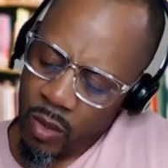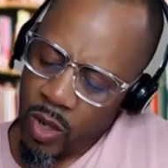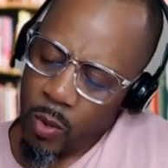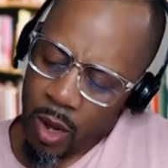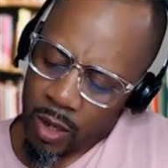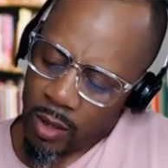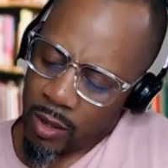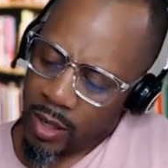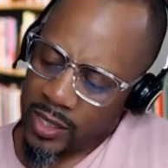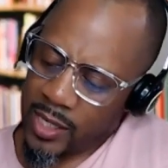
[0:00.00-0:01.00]
We walk
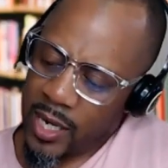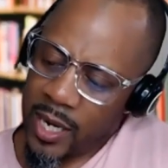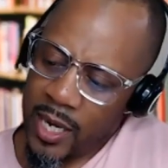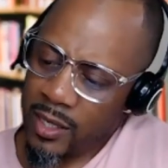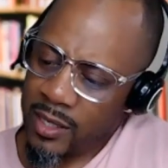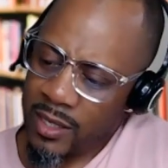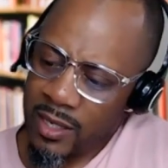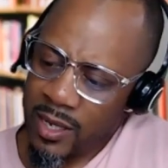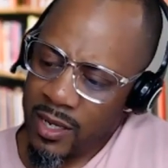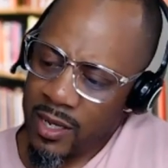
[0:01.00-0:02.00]
across the stage,
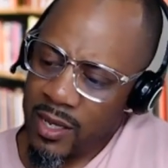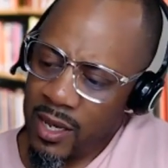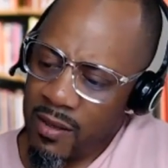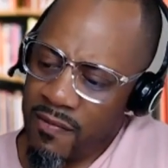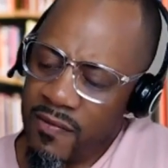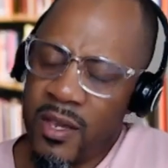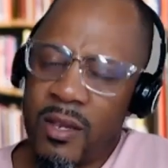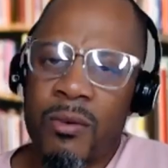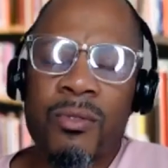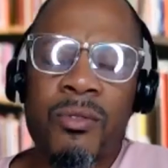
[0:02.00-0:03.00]
it
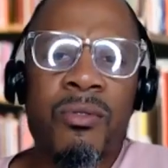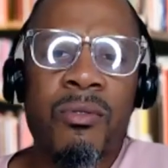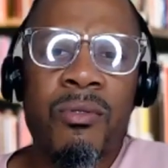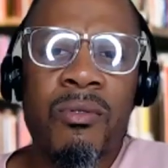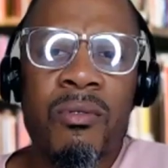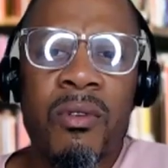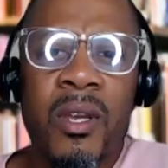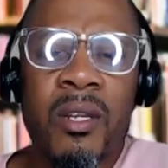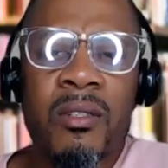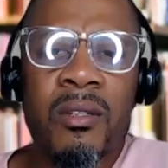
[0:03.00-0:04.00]
feels
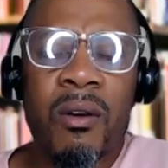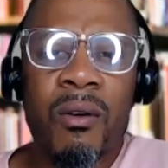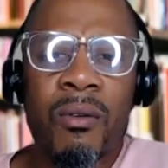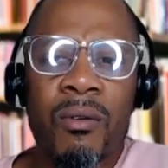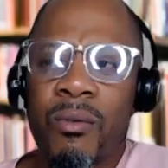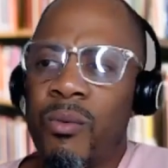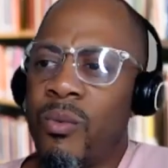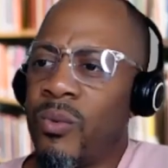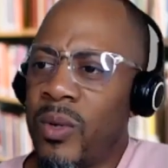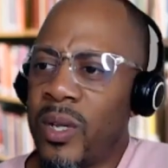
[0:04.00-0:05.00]
as though
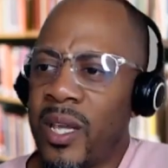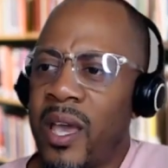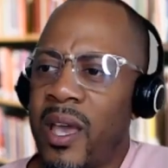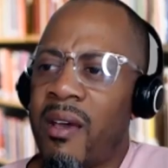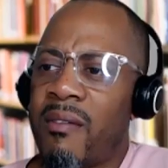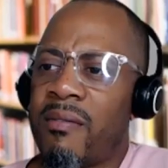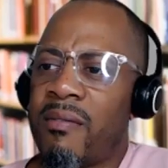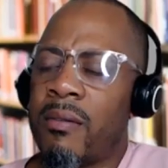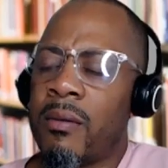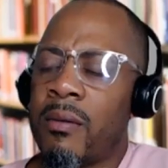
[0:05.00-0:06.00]
we have
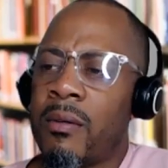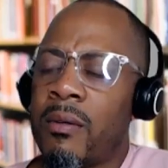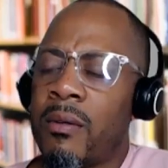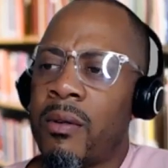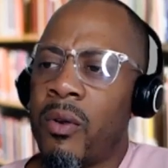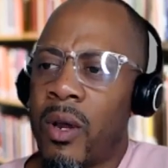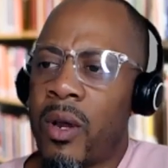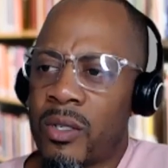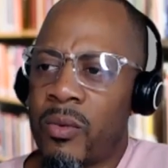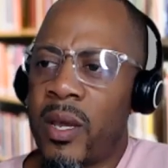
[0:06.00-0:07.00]

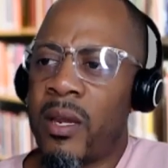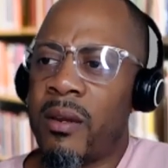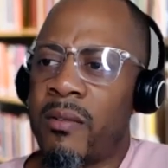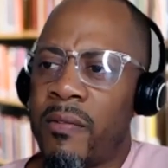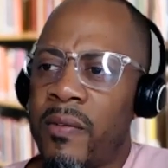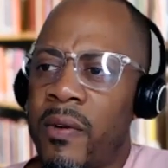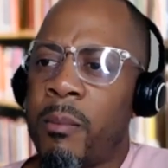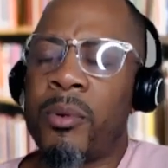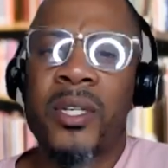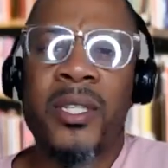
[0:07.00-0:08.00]
graduated
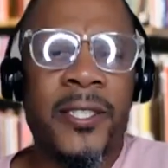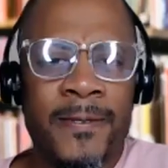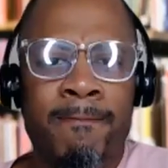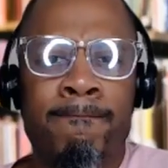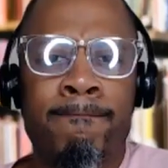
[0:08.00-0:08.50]
from prison.